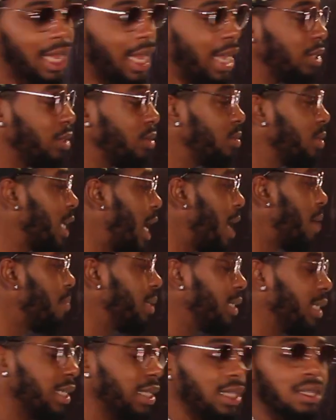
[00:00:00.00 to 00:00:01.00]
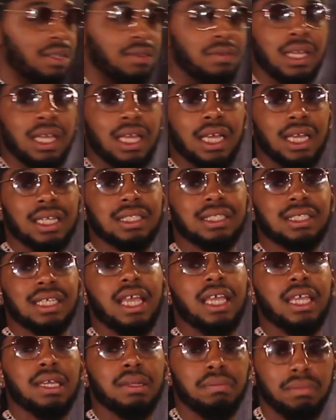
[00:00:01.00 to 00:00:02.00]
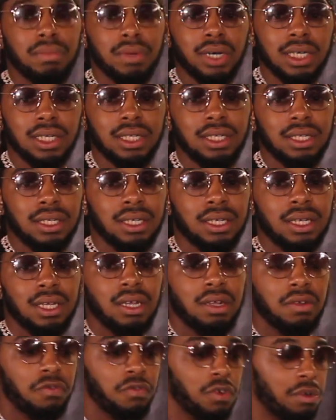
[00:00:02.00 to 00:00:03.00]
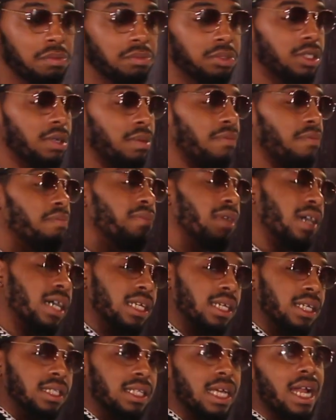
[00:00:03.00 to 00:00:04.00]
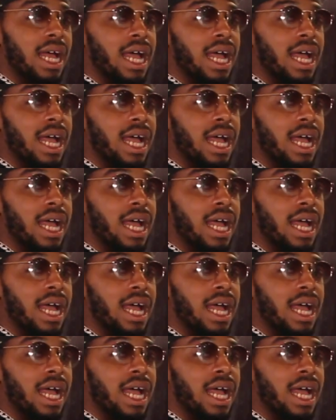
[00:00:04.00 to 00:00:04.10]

I do not believe in taking money from some money